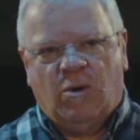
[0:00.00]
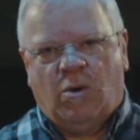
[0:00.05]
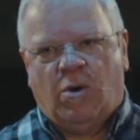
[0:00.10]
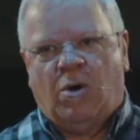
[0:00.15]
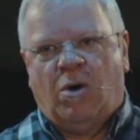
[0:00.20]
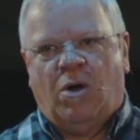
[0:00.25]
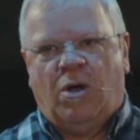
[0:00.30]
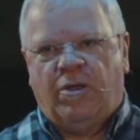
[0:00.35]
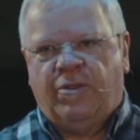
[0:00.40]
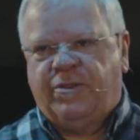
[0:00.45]

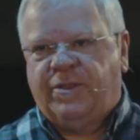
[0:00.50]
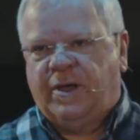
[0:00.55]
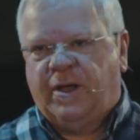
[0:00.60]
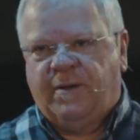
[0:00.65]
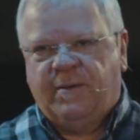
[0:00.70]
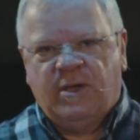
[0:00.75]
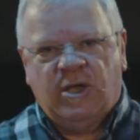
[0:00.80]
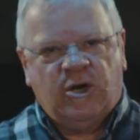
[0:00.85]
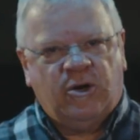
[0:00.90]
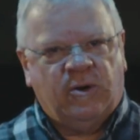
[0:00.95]
or all
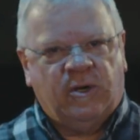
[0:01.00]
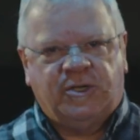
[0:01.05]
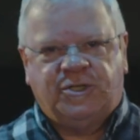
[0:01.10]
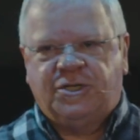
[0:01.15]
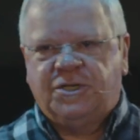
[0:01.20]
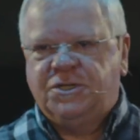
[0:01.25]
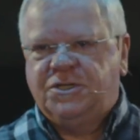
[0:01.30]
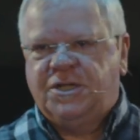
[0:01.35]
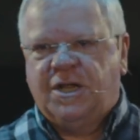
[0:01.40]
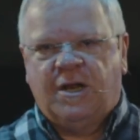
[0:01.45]
the
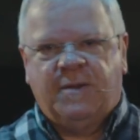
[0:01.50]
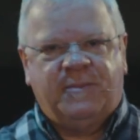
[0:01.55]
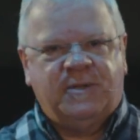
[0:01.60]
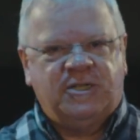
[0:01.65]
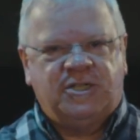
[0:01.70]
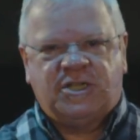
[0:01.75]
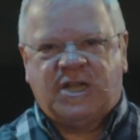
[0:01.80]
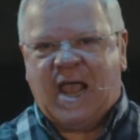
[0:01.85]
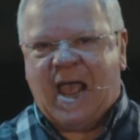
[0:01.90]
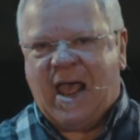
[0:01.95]
Christians that have
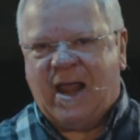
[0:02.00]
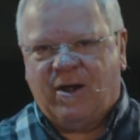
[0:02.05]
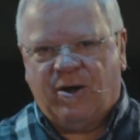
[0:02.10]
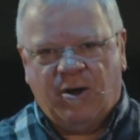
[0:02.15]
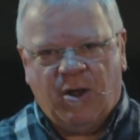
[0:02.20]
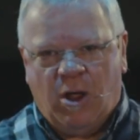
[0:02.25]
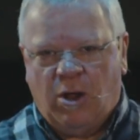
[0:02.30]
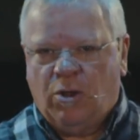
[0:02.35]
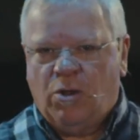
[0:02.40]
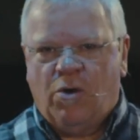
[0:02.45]
been
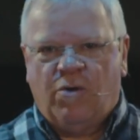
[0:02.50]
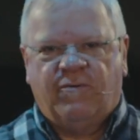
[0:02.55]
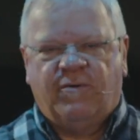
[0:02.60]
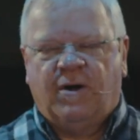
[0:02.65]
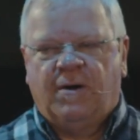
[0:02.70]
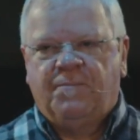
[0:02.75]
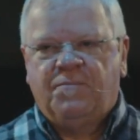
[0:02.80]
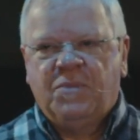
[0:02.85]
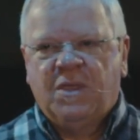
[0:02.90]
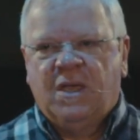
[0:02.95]
scattered all
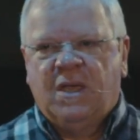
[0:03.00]
over.